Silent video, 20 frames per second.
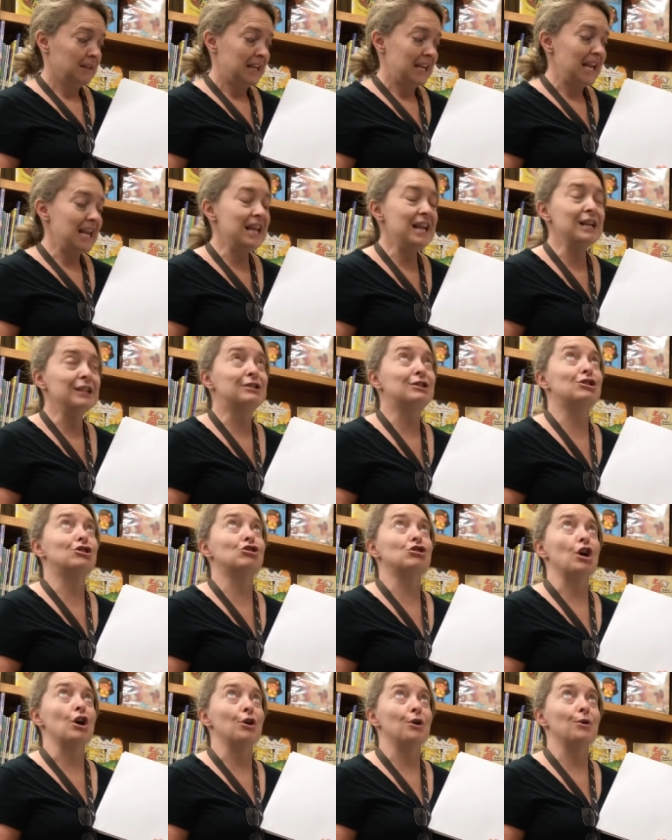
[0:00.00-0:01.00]
It is
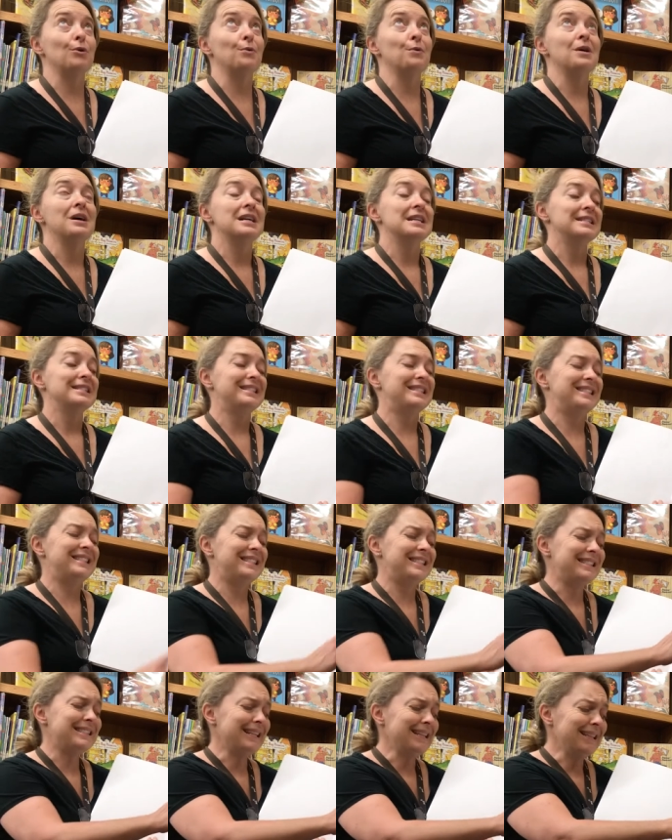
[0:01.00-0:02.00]
so
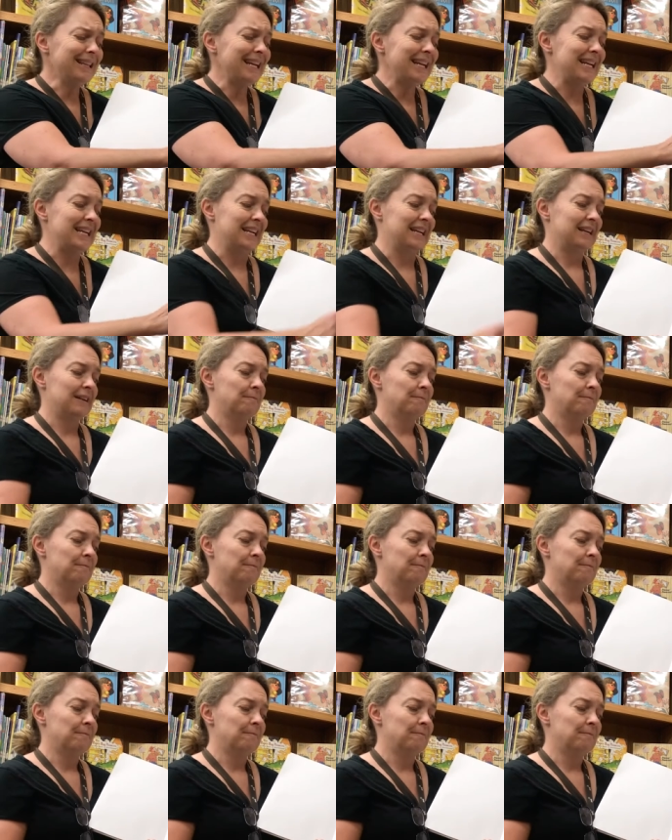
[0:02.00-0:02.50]
silly.